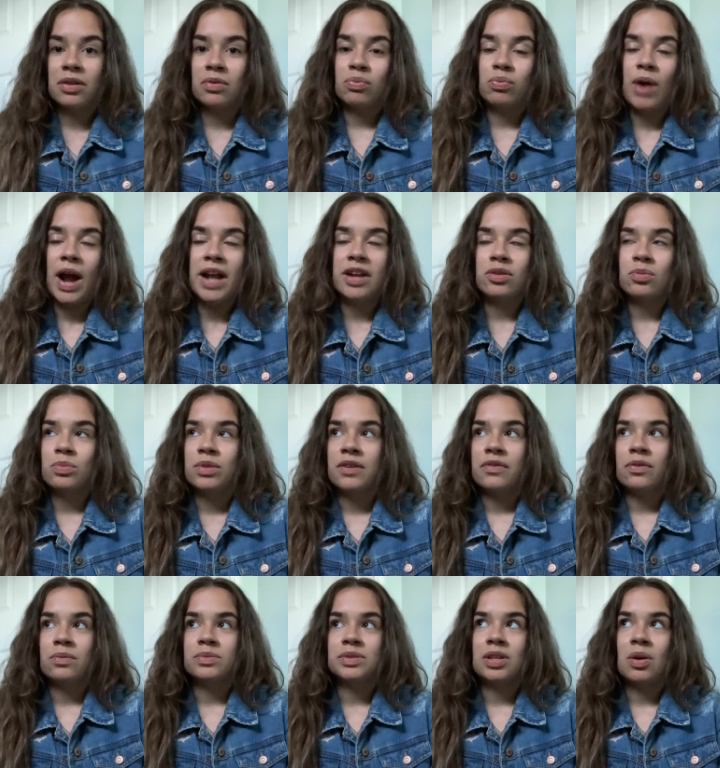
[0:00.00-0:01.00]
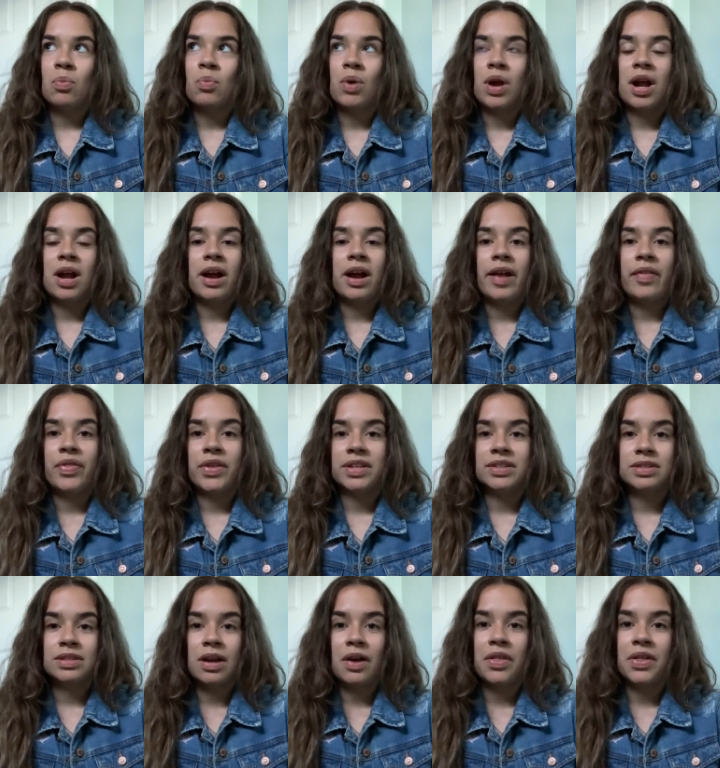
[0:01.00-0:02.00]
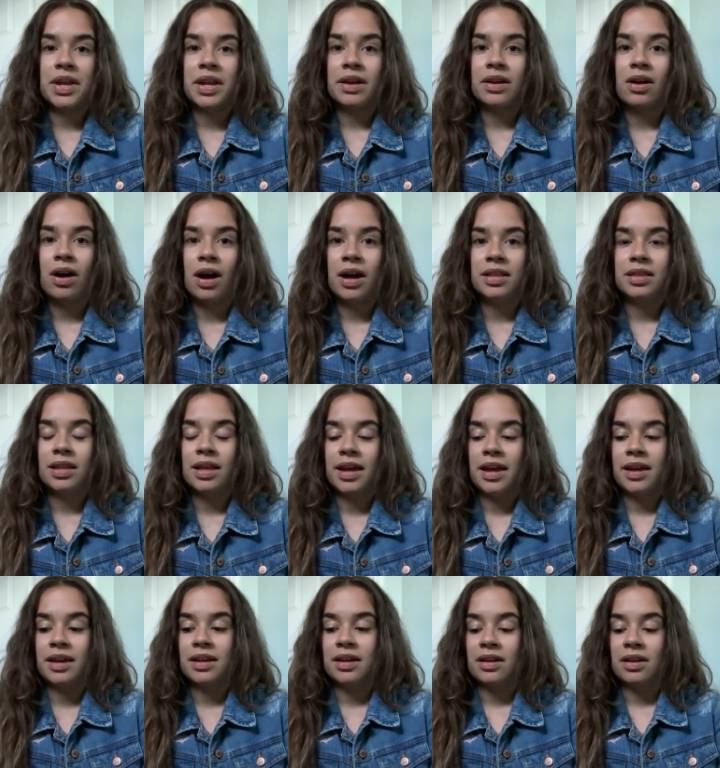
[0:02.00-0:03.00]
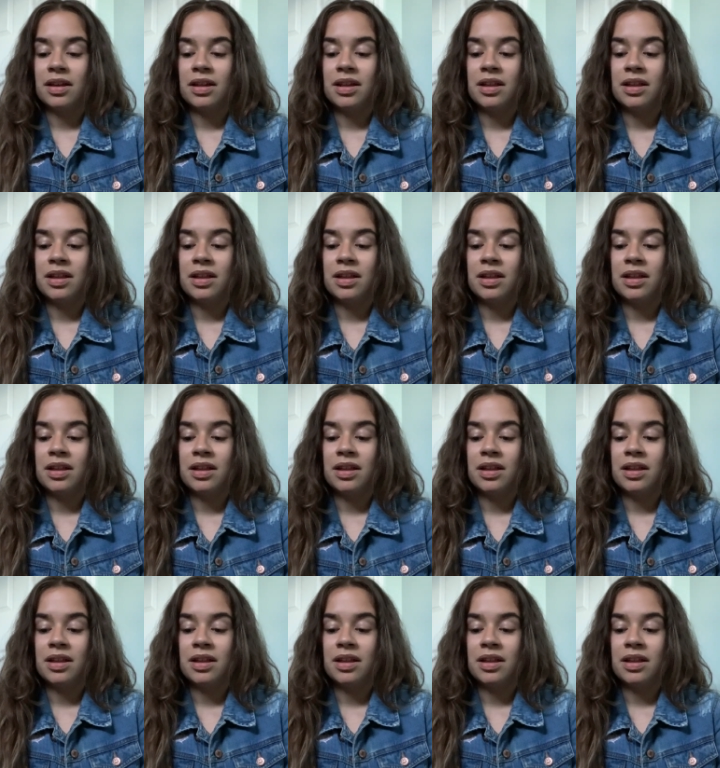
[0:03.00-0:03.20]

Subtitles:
randomly from somewhere and then saw that it got like